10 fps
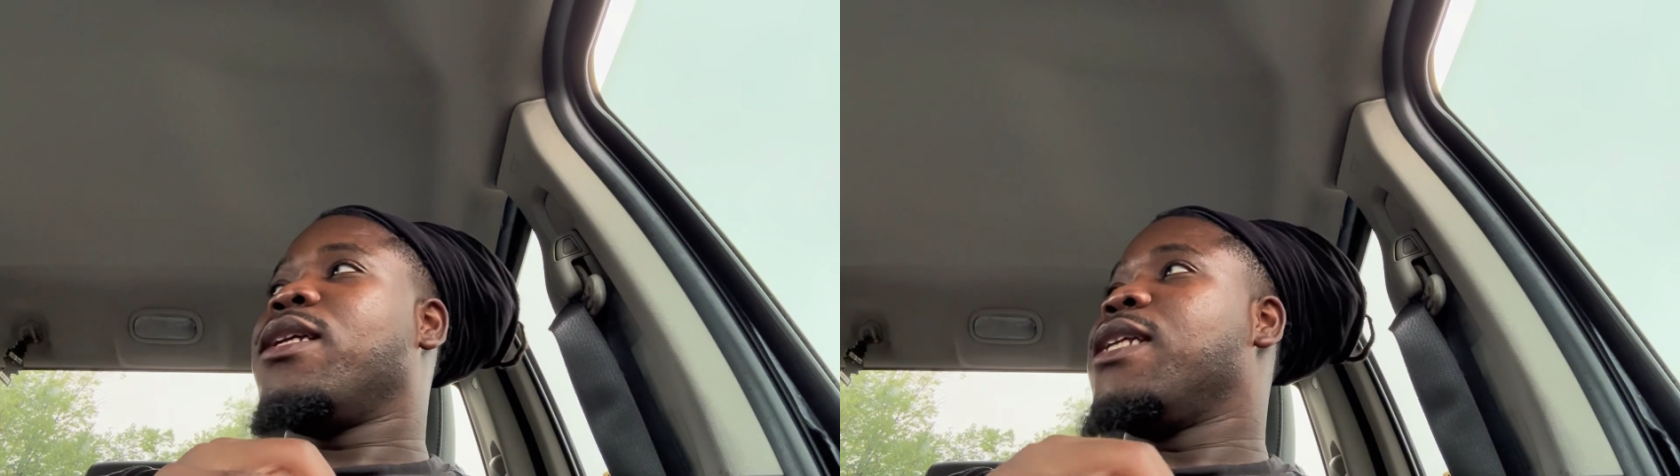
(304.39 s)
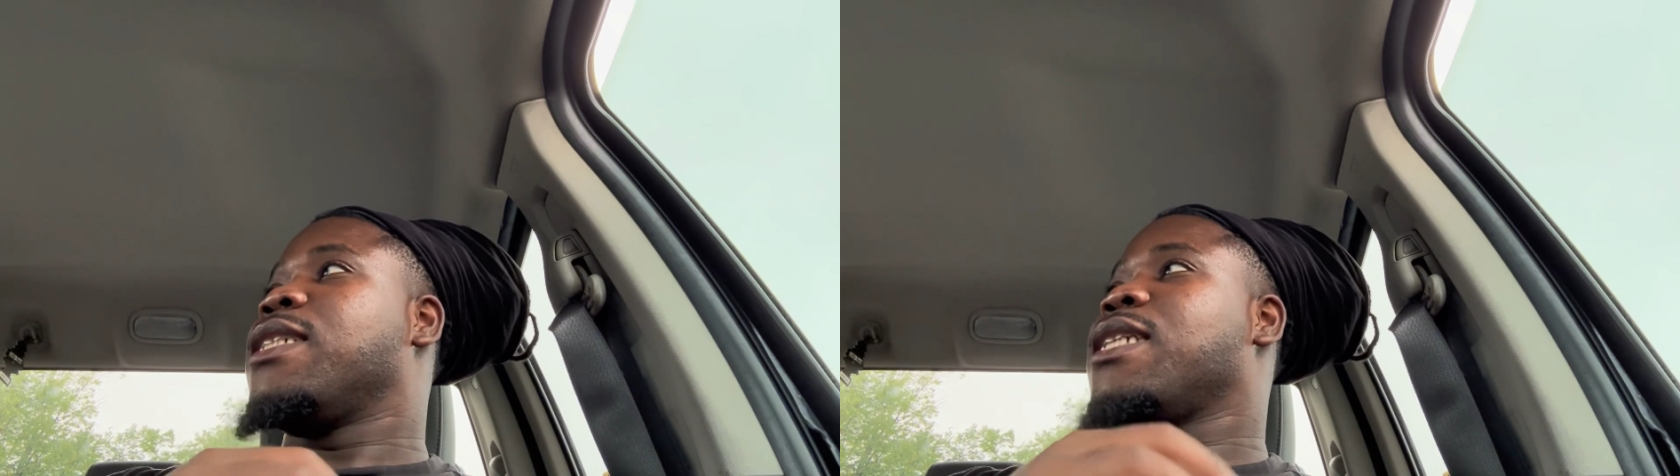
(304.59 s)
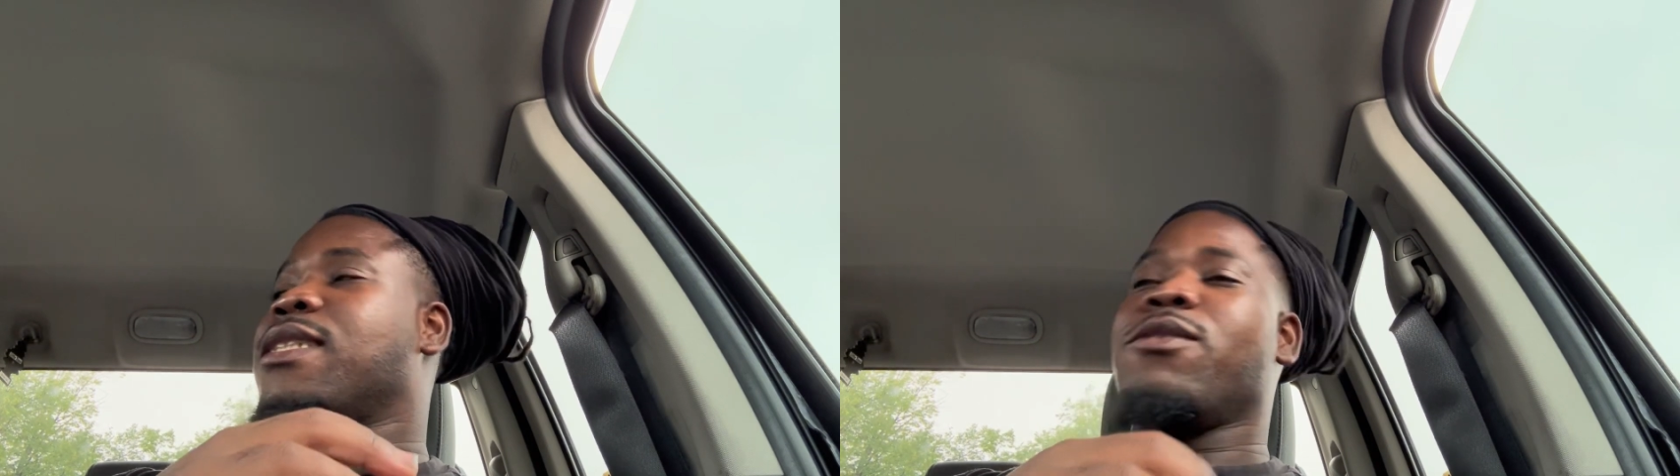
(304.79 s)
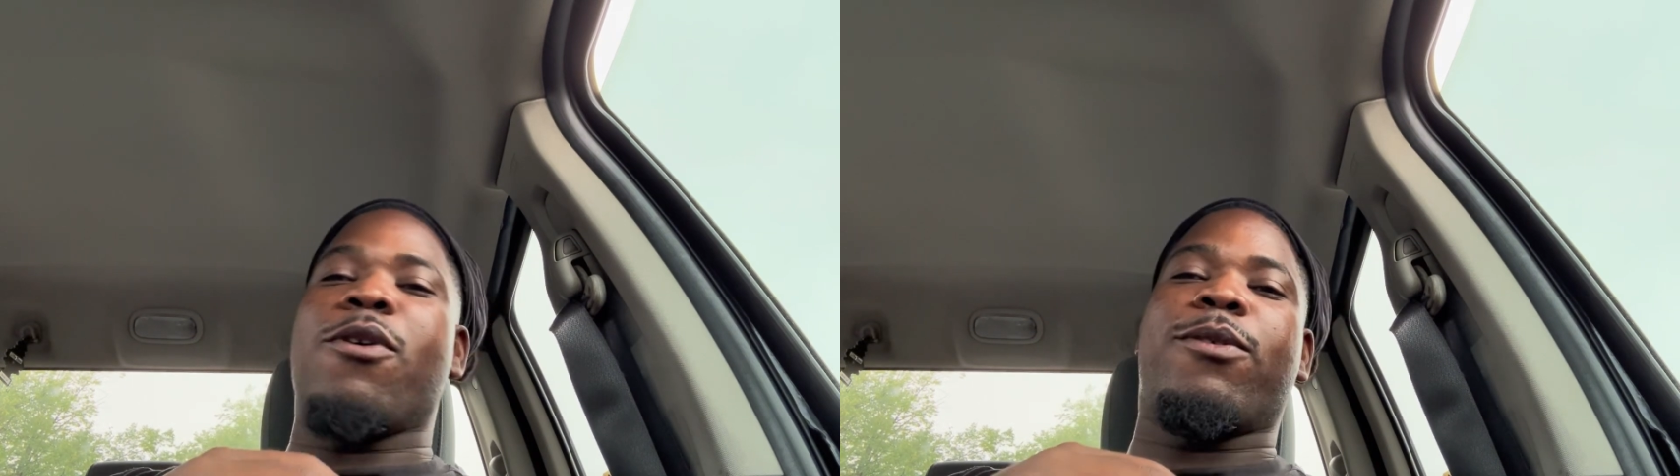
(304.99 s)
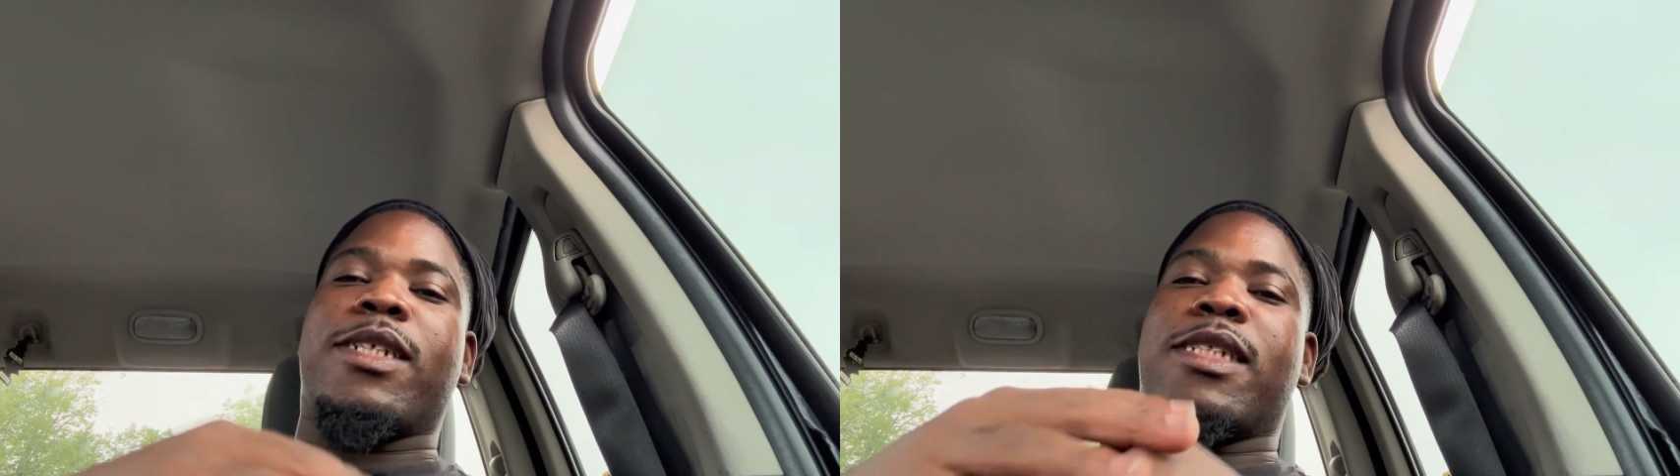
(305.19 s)
This is, you know,
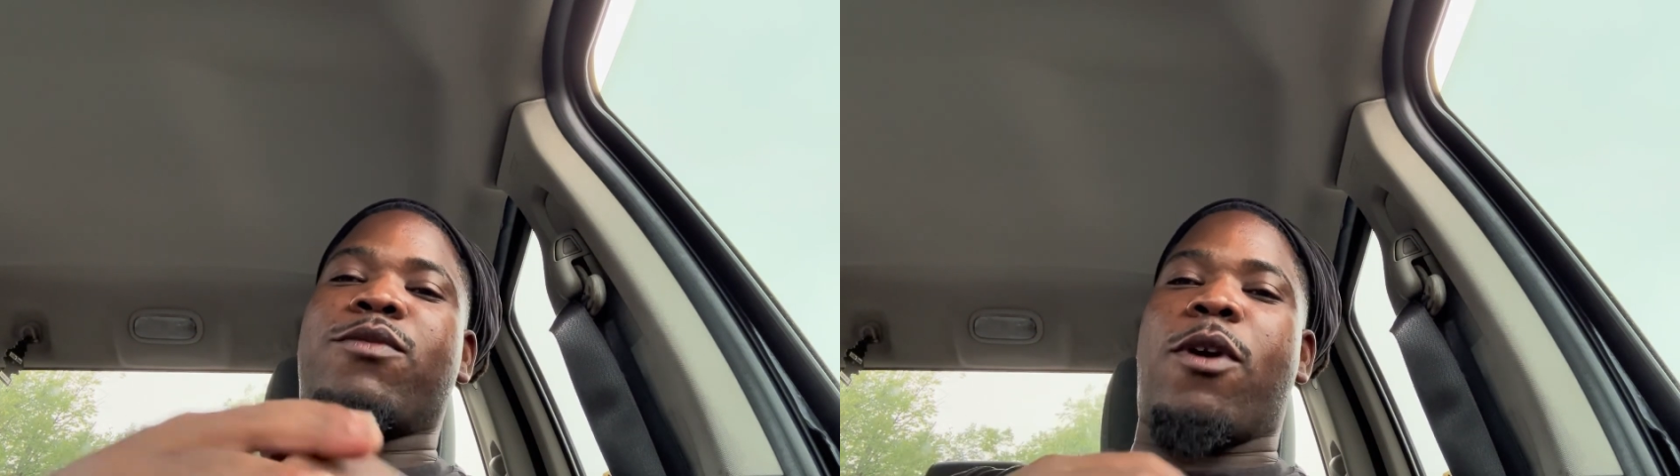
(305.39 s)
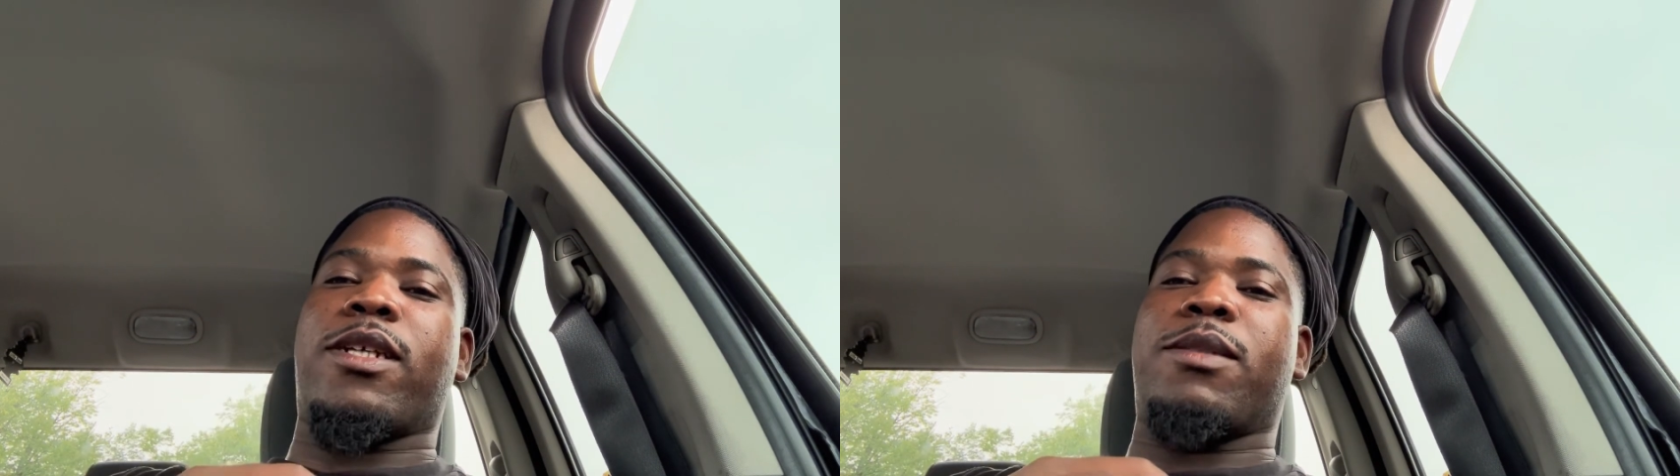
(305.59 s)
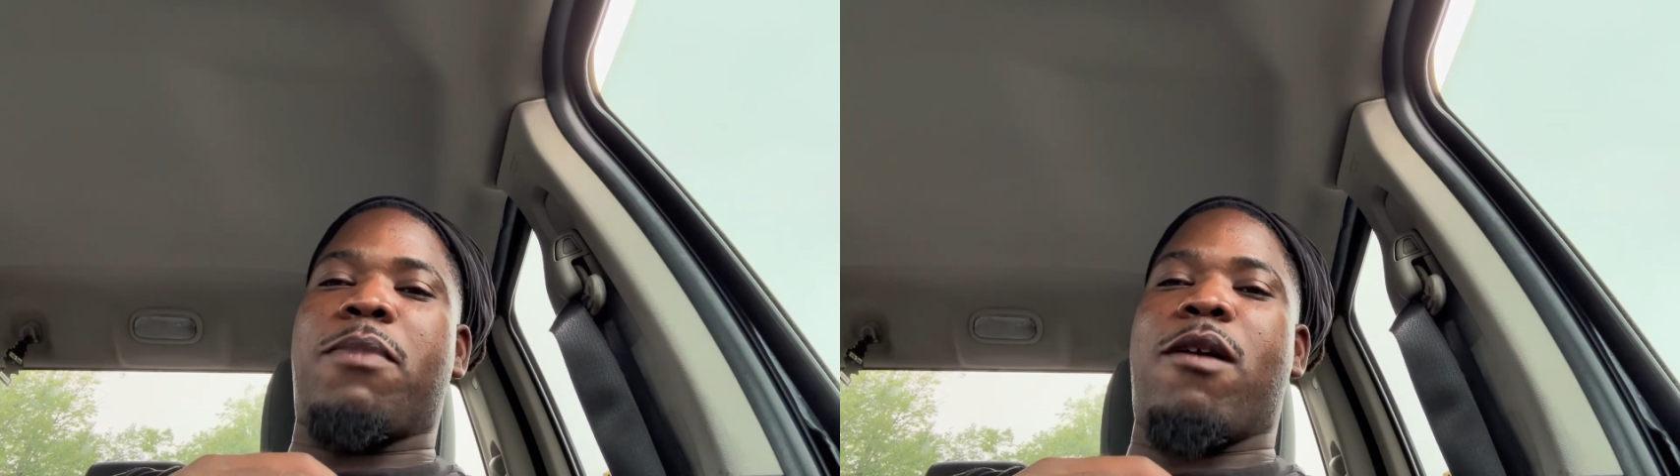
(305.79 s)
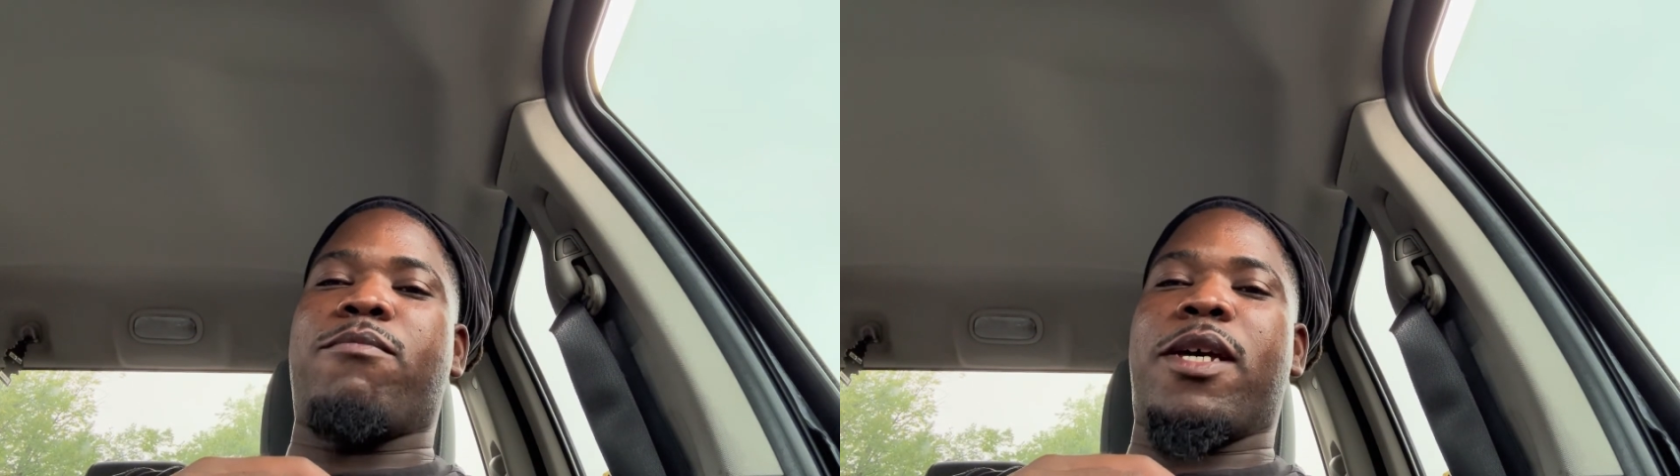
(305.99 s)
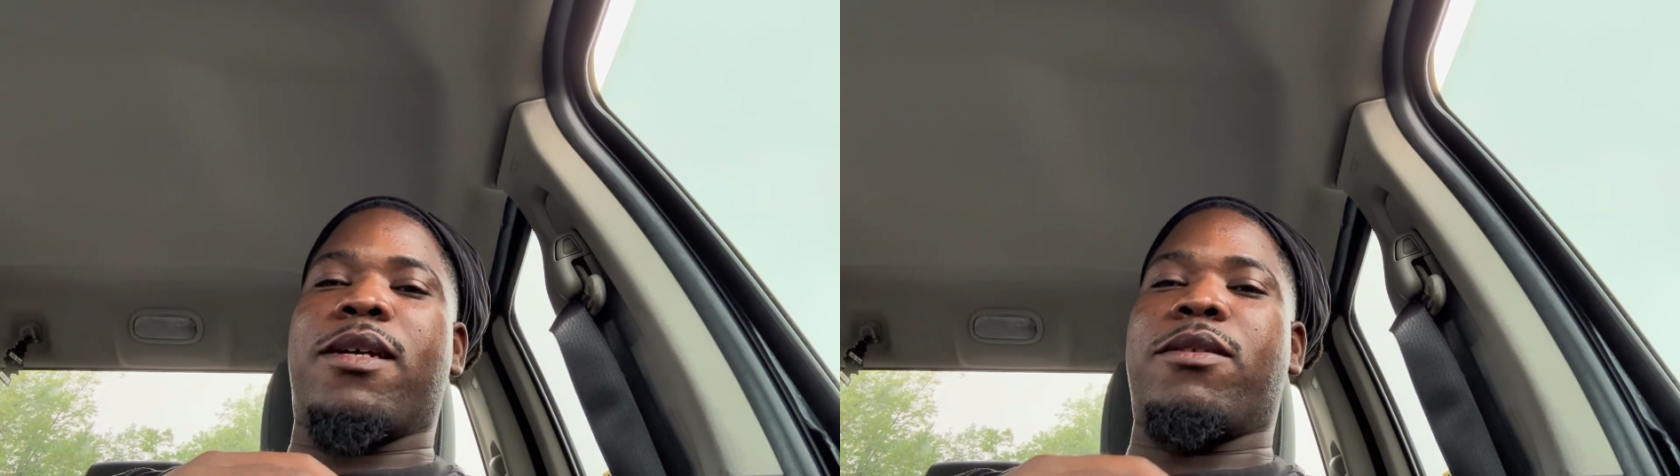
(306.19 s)
this is what it's about, man.